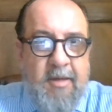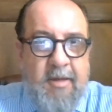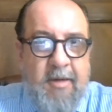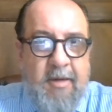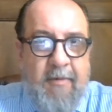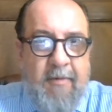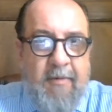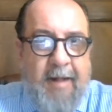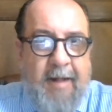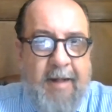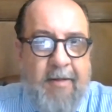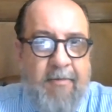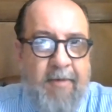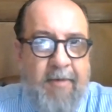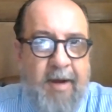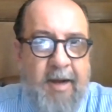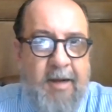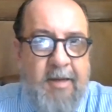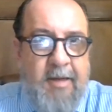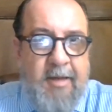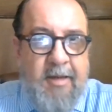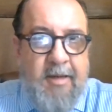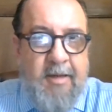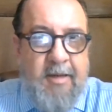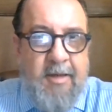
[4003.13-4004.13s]
a rat
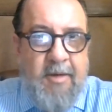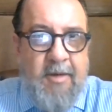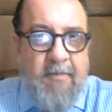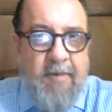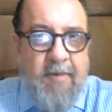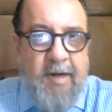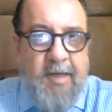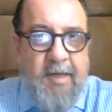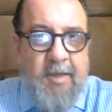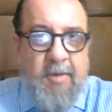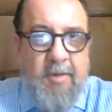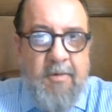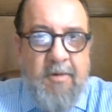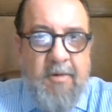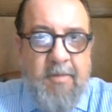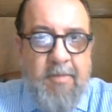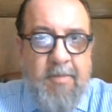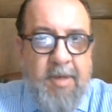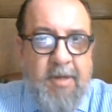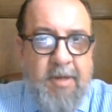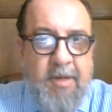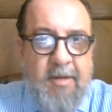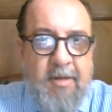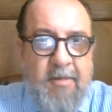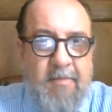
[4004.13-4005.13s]
race, it's a race to the
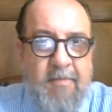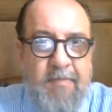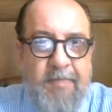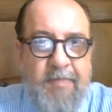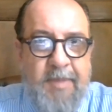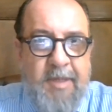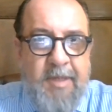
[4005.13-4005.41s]
bottom.